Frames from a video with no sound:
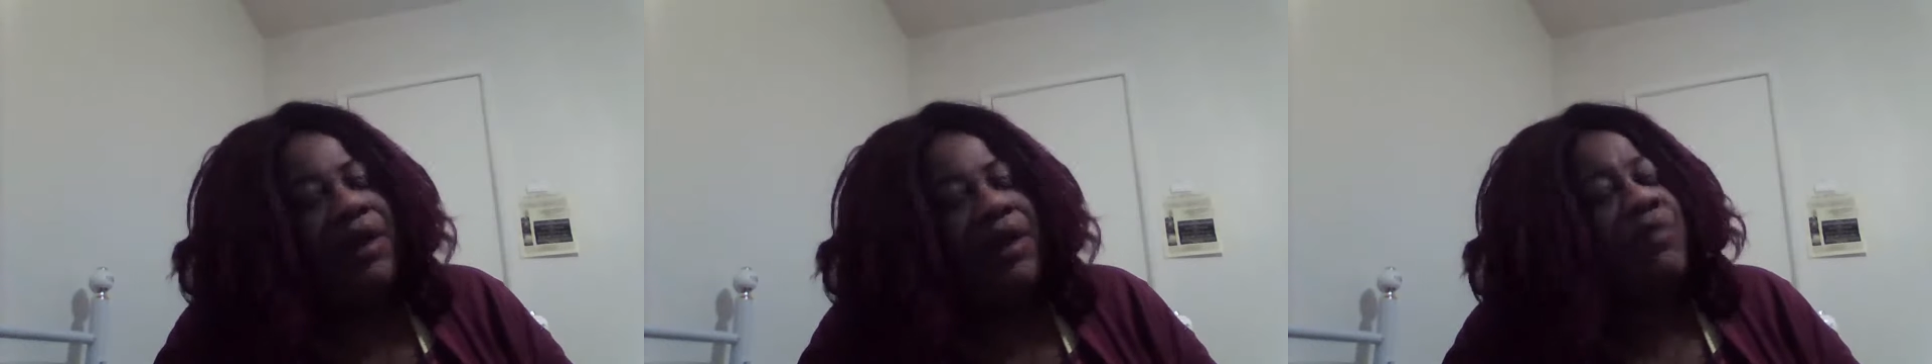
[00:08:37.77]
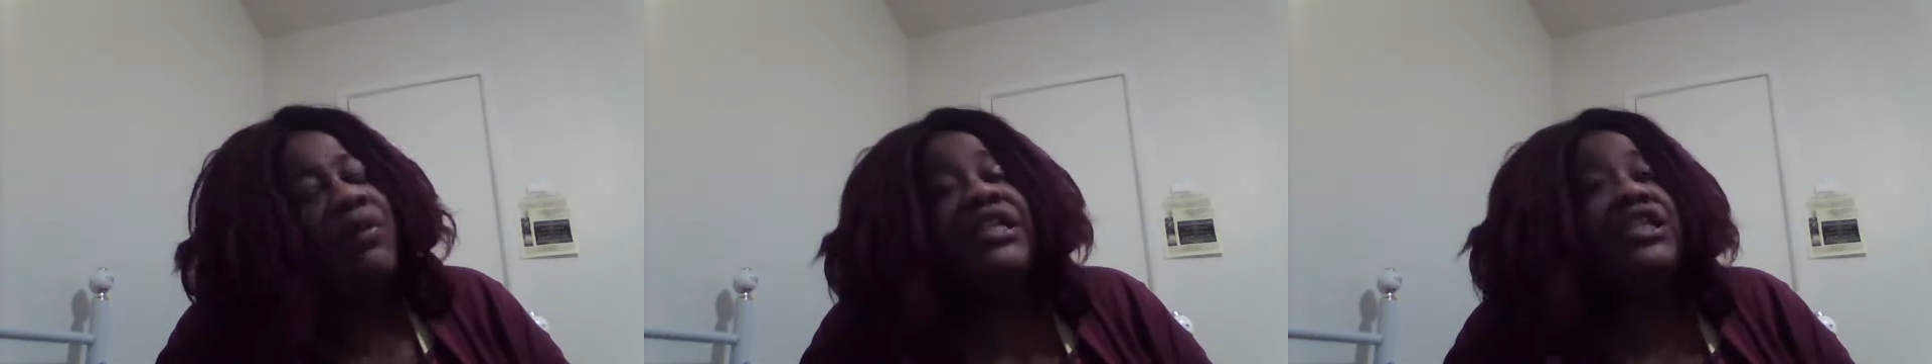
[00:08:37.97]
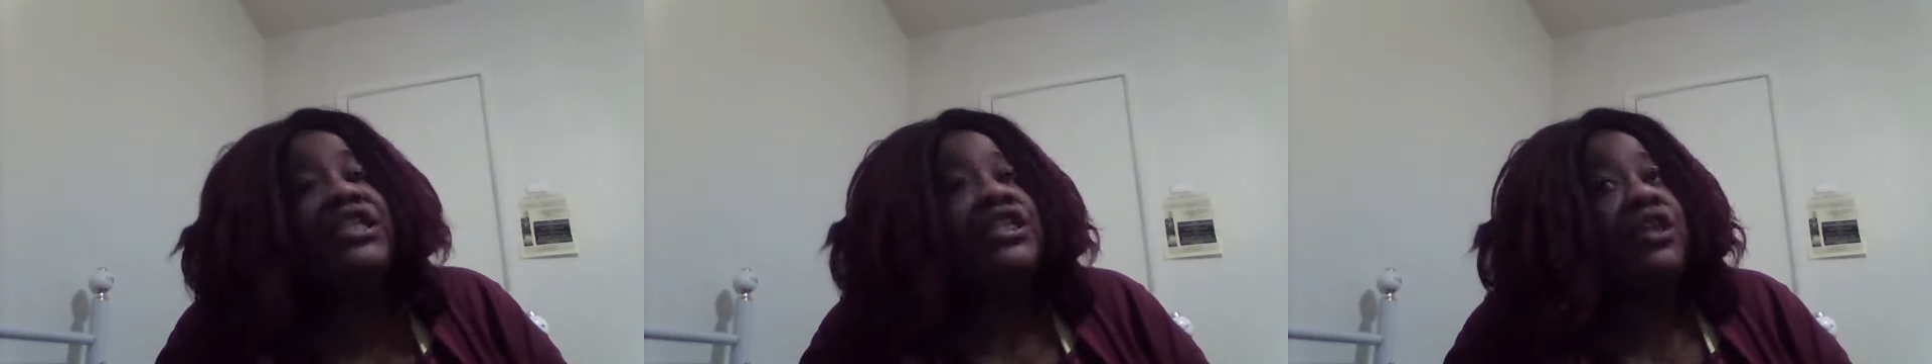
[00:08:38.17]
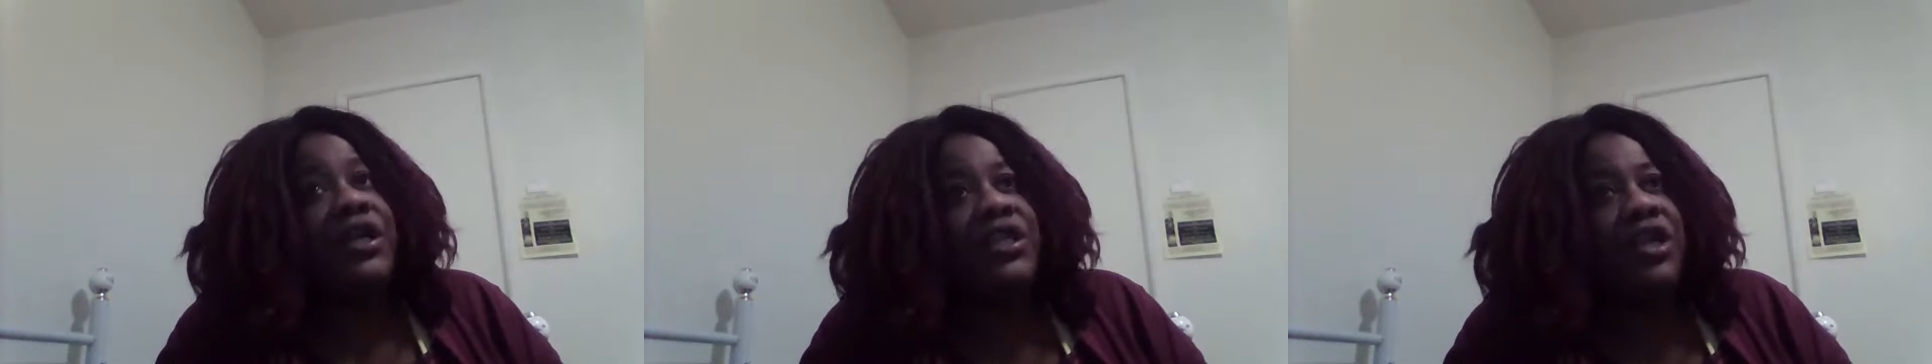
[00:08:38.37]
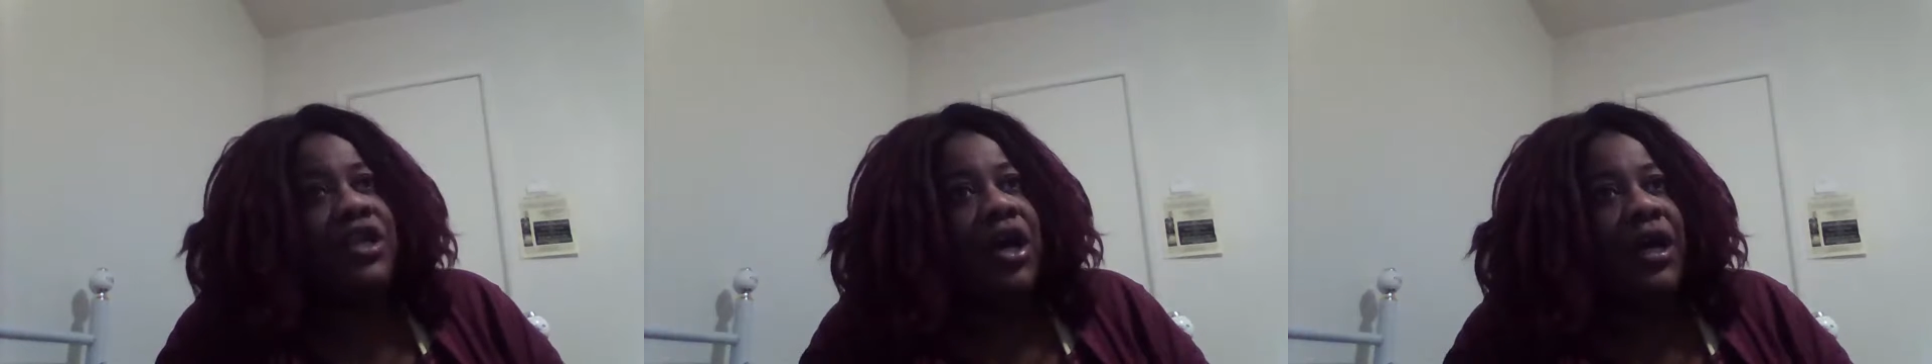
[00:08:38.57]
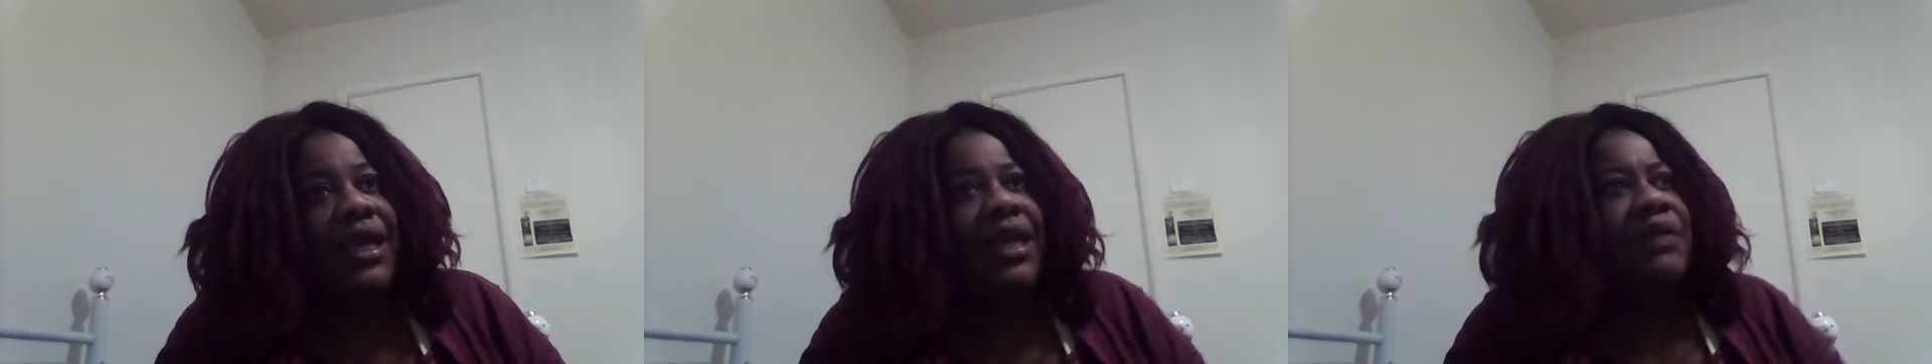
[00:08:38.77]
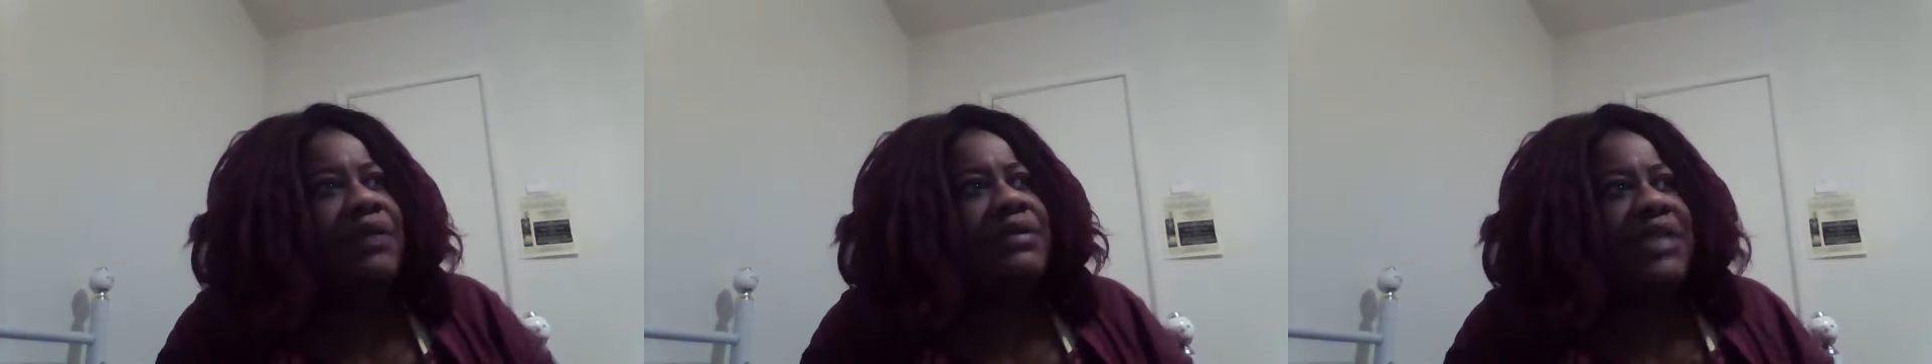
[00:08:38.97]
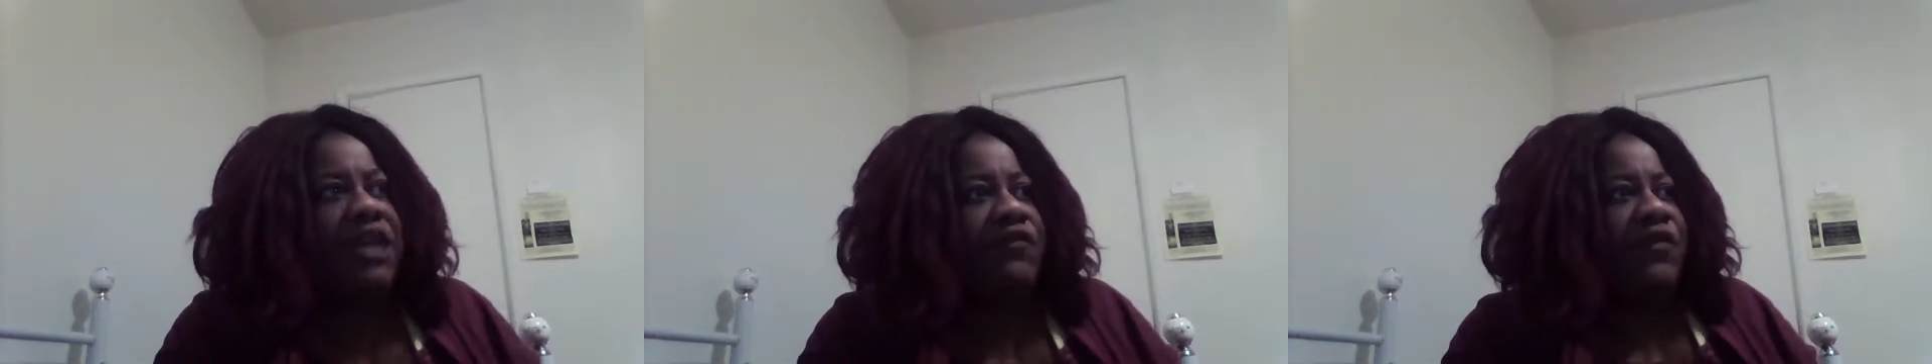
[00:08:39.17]
and we just started talking. And it
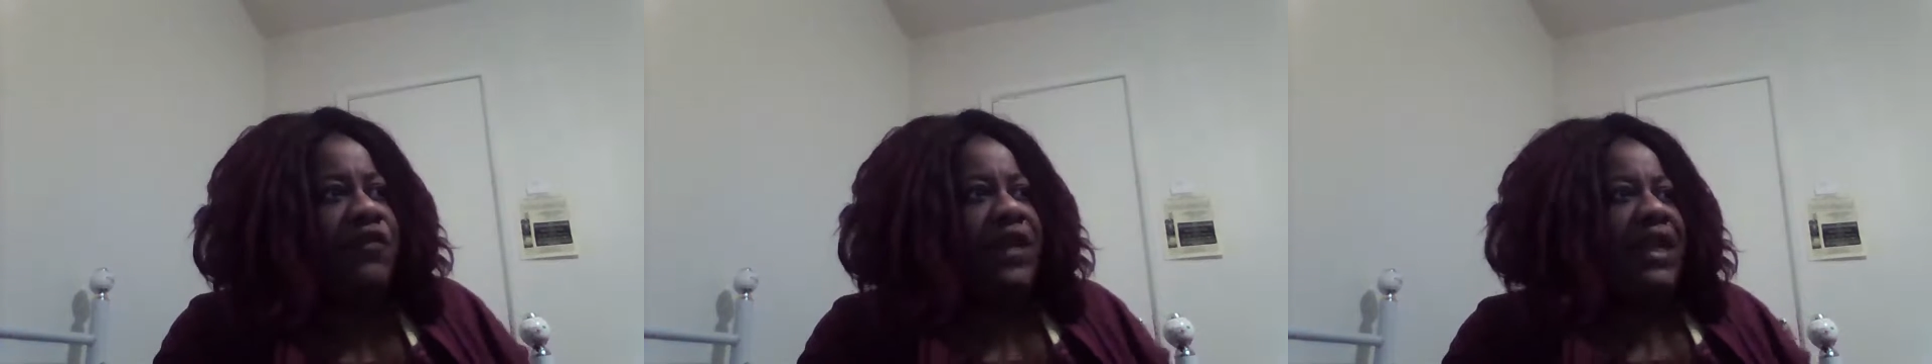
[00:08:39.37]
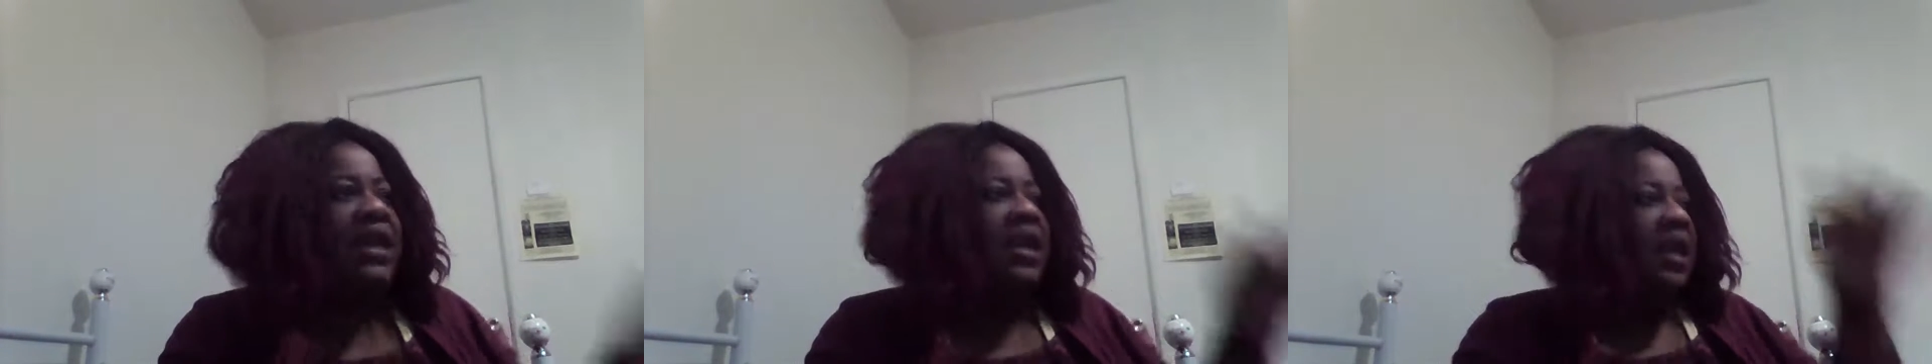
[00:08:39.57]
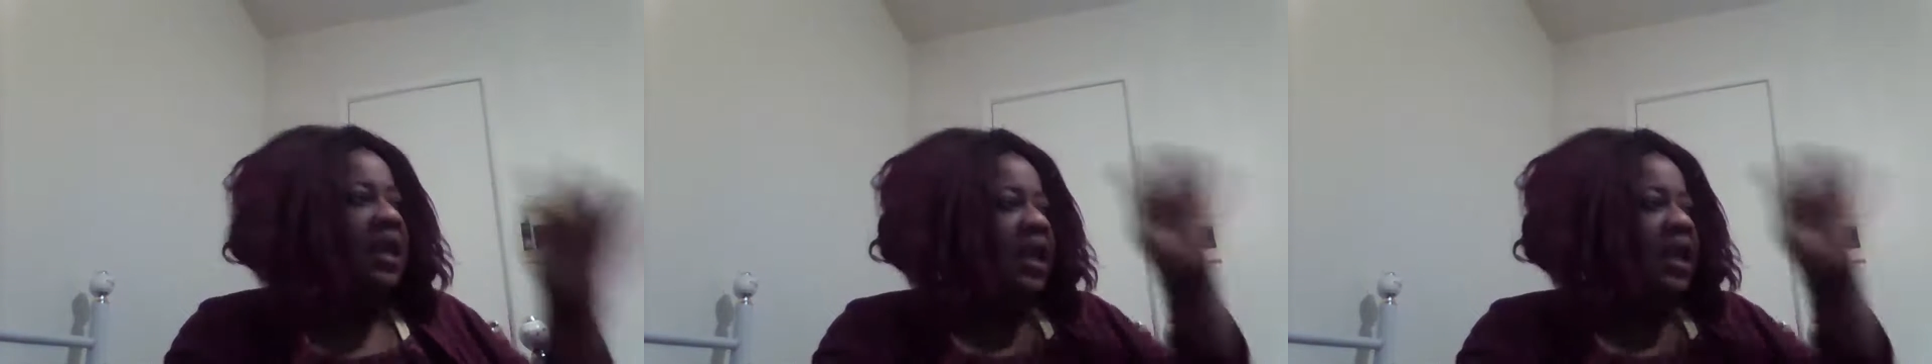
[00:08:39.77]
was kind of funny.